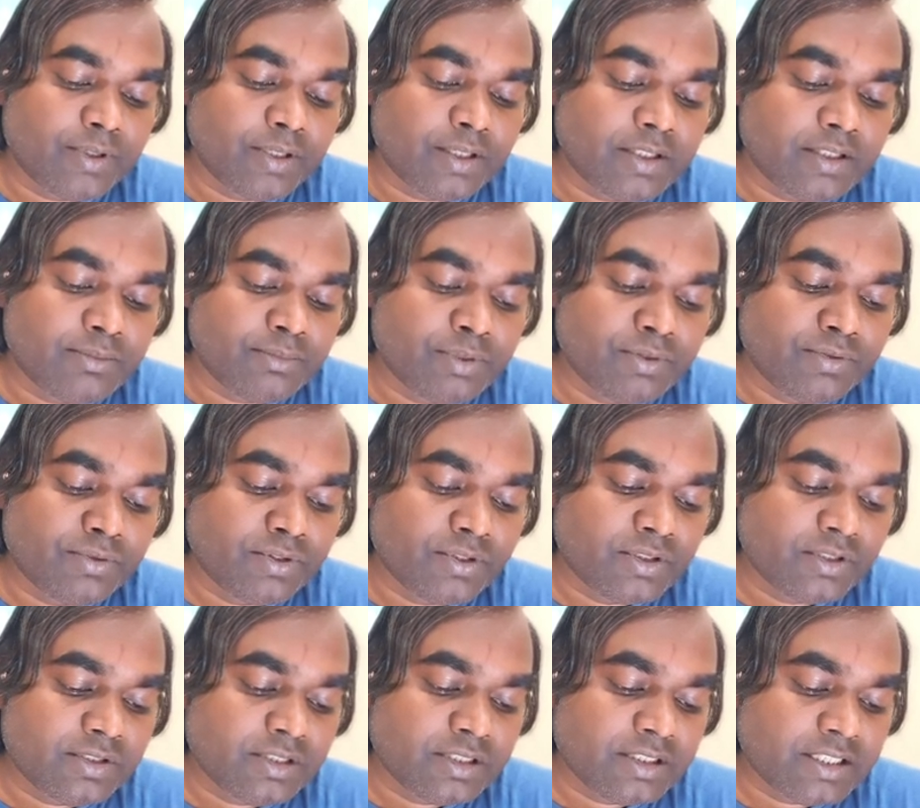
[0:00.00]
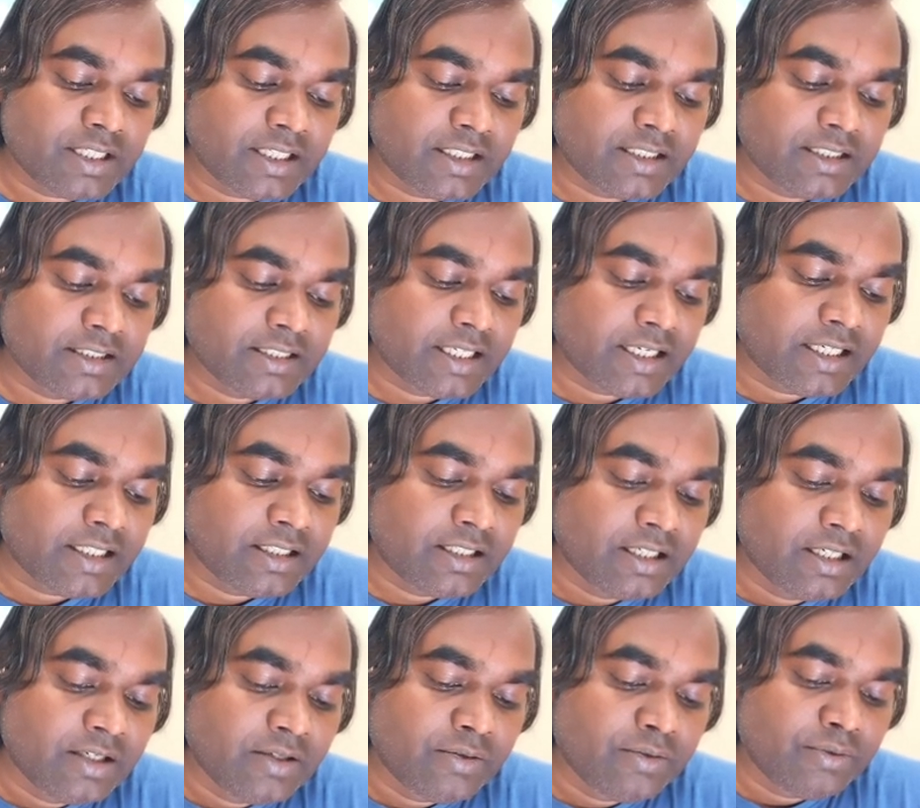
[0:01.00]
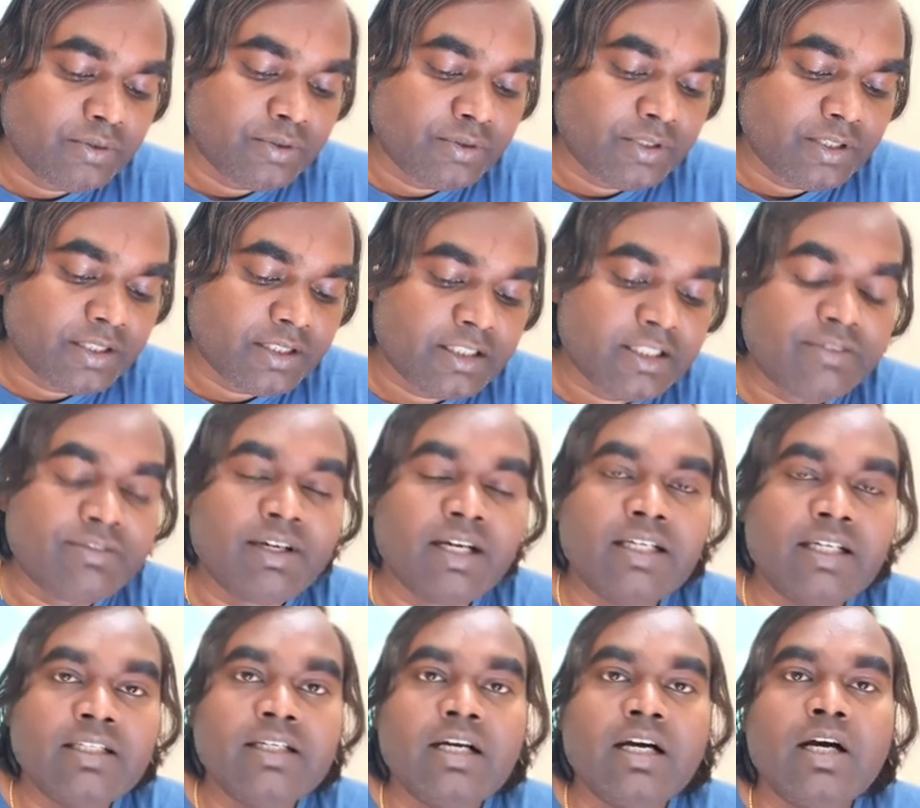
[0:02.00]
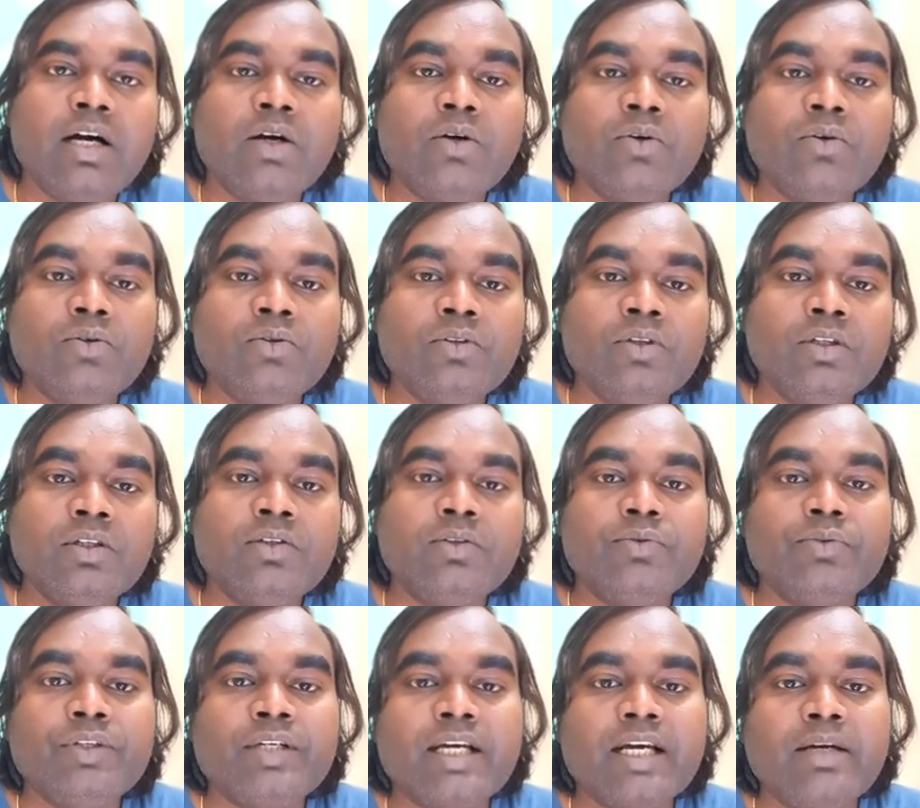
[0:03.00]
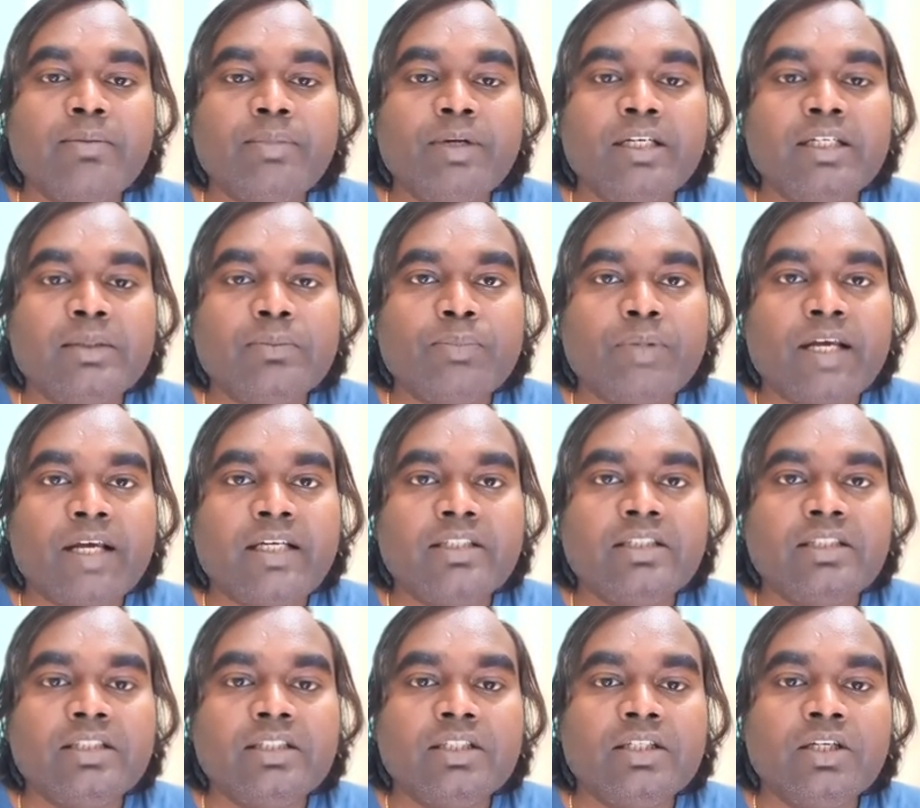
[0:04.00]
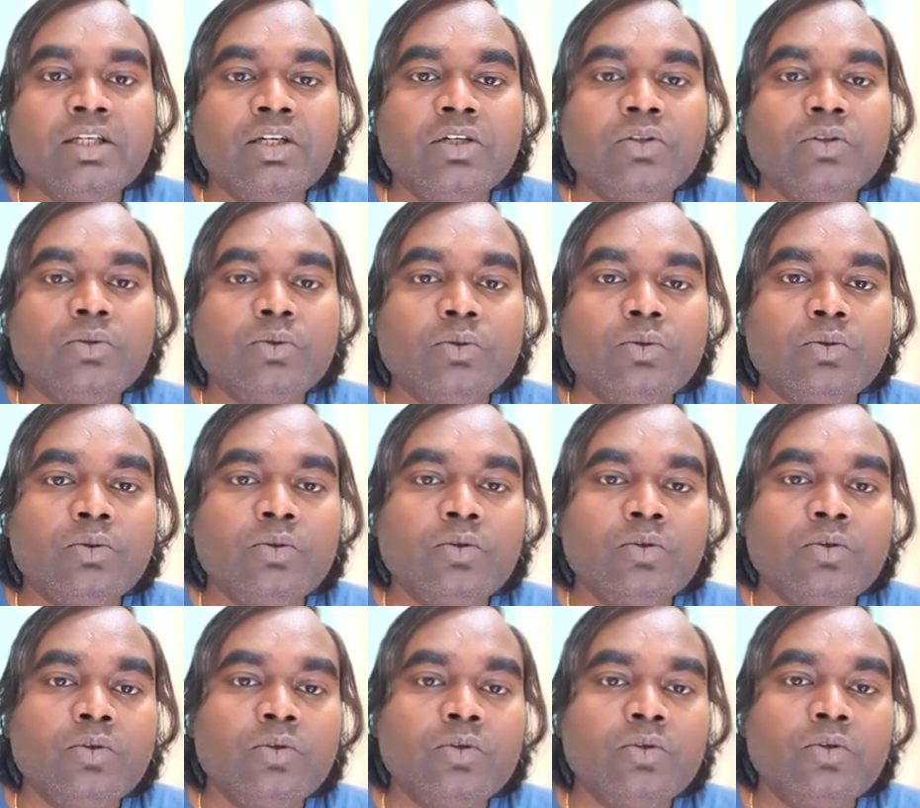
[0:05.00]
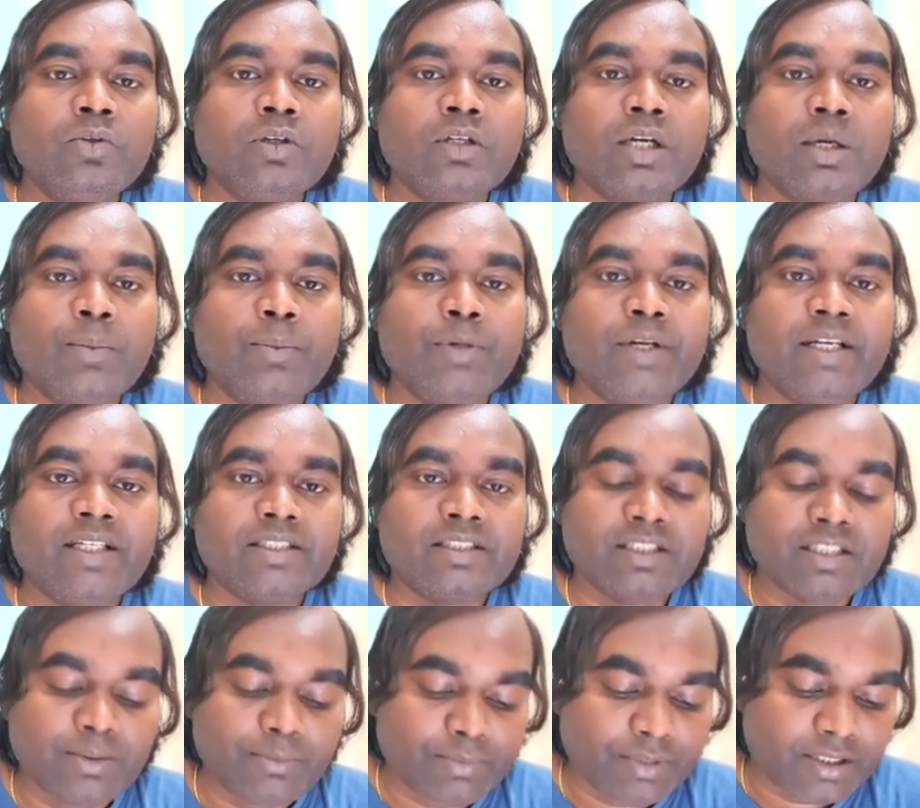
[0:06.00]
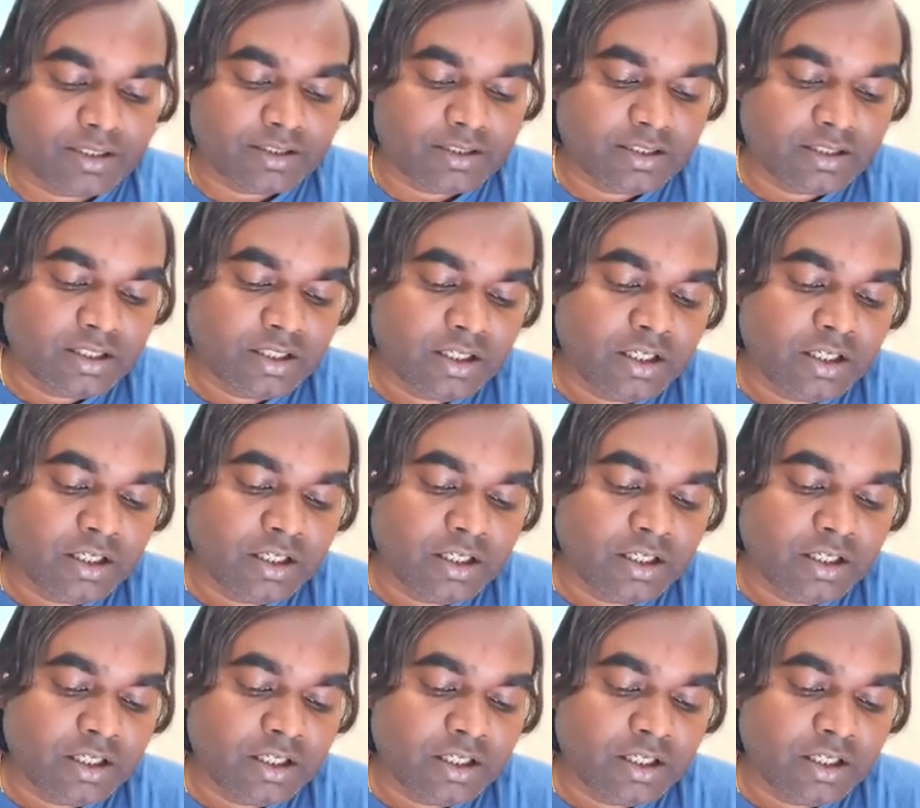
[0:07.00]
before starting that, we will define how we can multiply the two complex numbers.